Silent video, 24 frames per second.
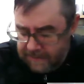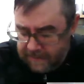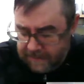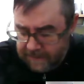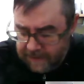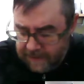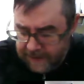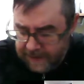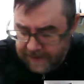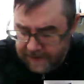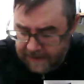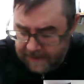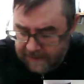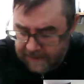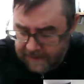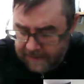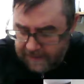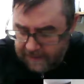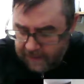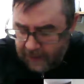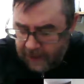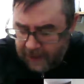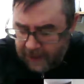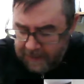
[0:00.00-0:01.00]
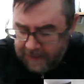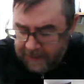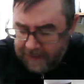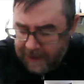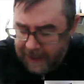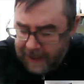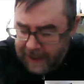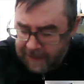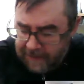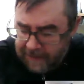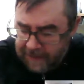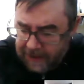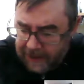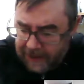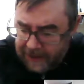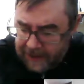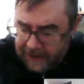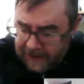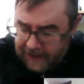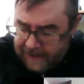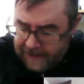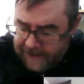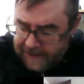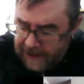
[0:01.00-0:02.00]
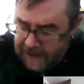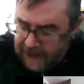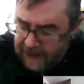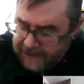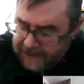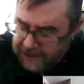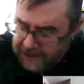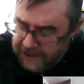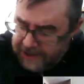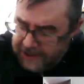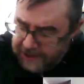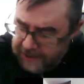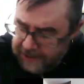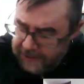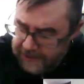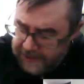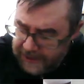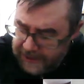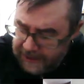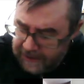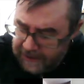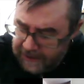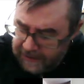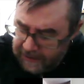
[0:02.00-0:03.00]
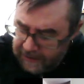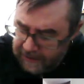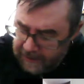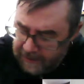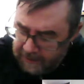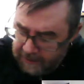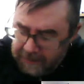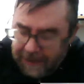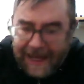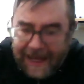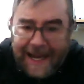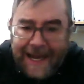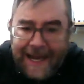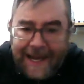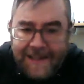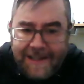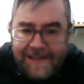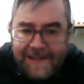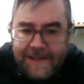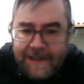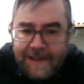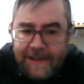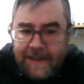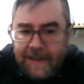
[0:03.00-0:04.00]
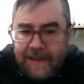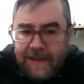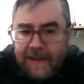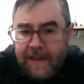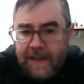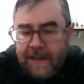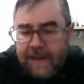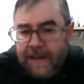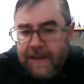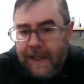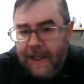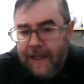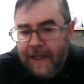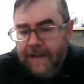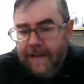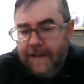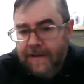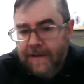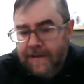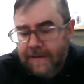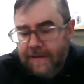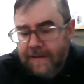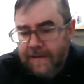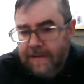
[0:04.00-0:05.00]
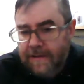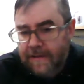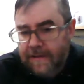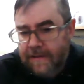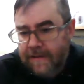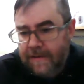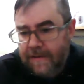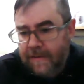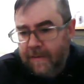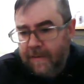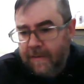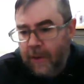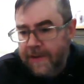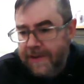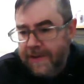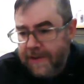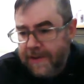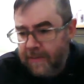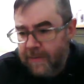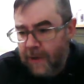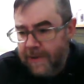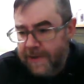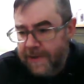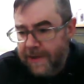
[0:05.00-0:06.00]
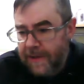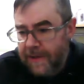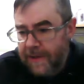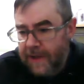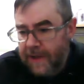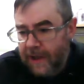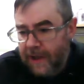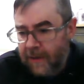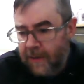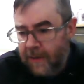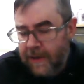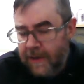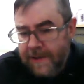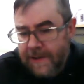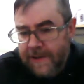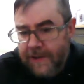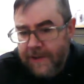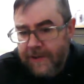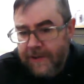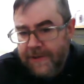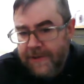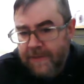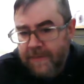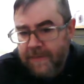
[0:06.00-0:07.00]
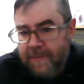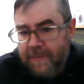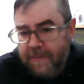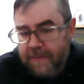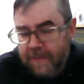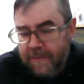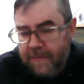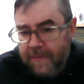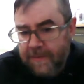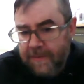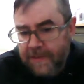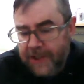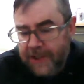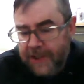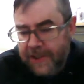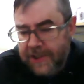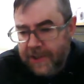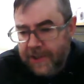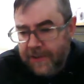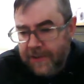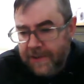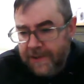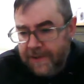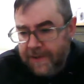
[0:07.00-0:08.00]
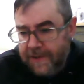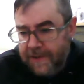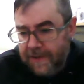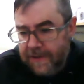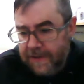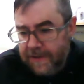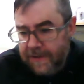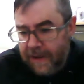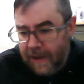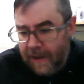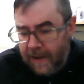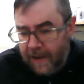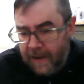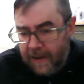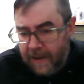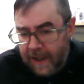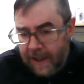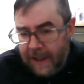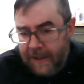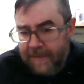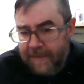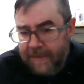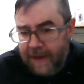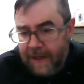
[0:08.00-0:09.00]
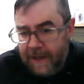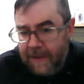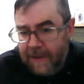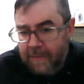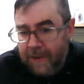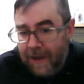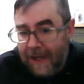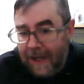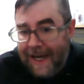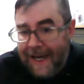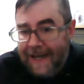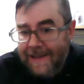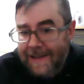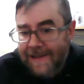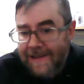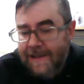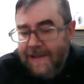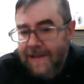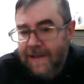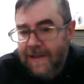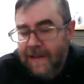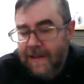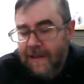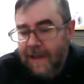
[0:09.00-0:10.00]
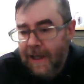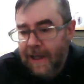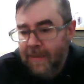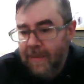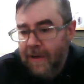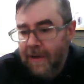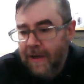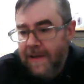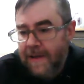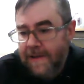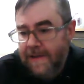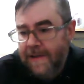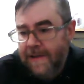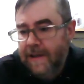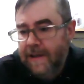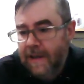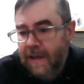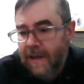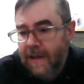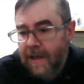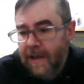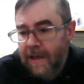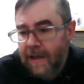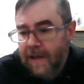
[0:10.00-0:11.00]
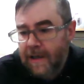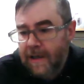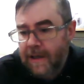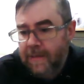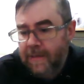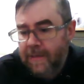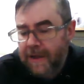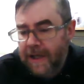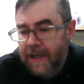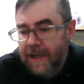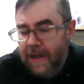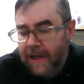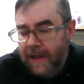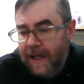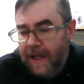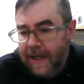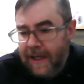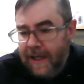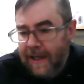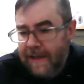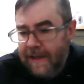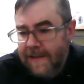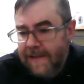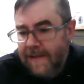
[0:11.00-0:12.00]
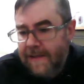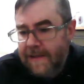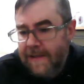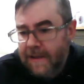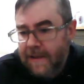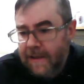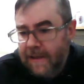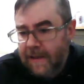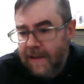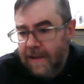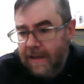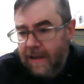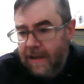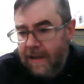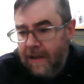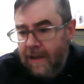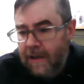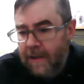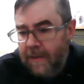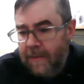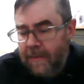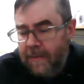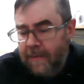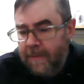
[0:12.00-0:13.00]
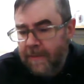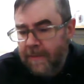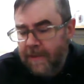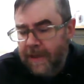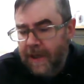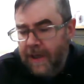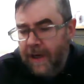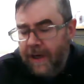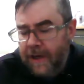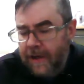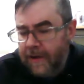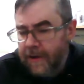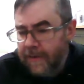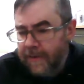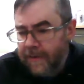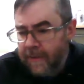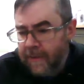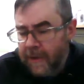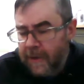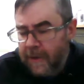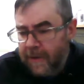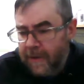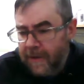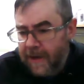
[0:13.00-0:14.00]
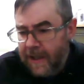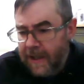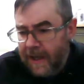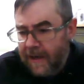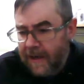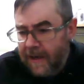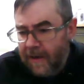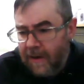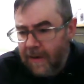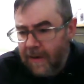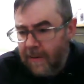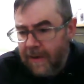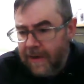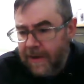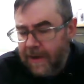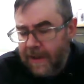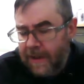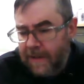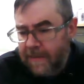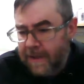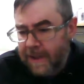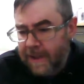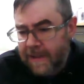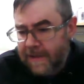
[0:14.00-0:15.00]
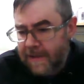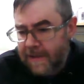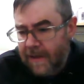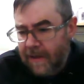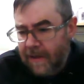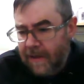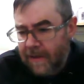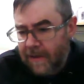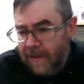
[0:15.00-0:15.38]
it's what I mean by emulated. It's not just using BLAS, like most of the other ones use NVIDIA BLAS libraries, the BLAS. Darian, are you familiar with that at all? What that means at all?